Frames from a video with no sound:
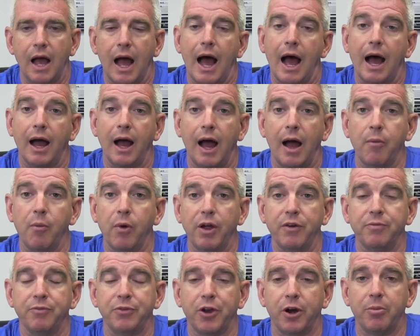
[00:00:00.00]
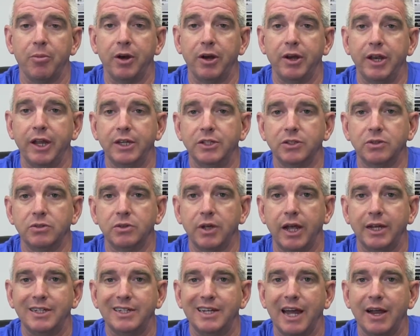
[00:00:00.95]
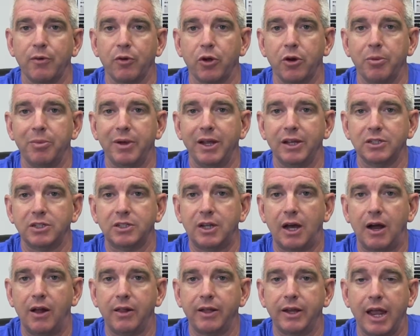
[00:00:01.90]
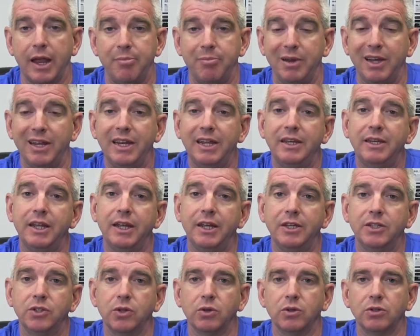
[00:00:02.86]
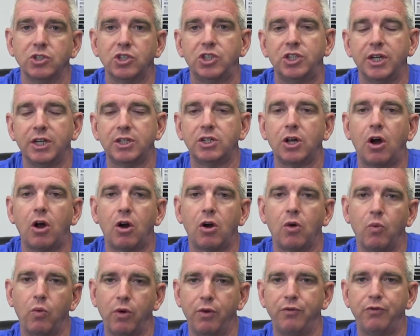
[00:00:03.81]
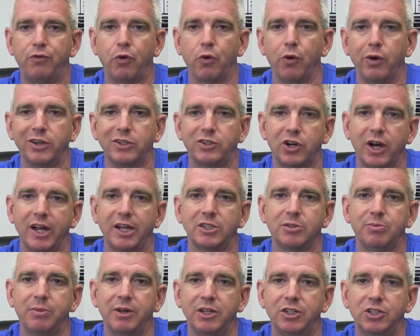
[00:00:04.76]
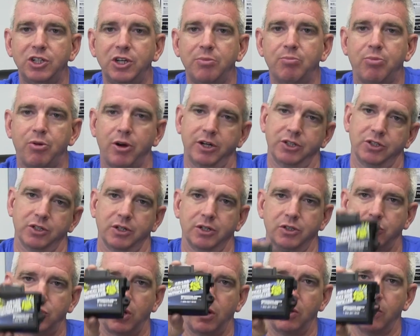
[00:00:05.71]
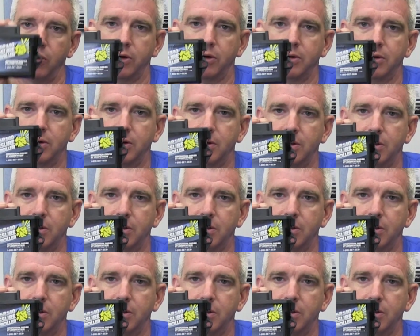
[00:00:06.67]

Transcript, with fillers: Hi, I'm Wade from Thoroughbred Diesel, and today we're going to be installing a BD Diesel 6R140 transmission pressure controller.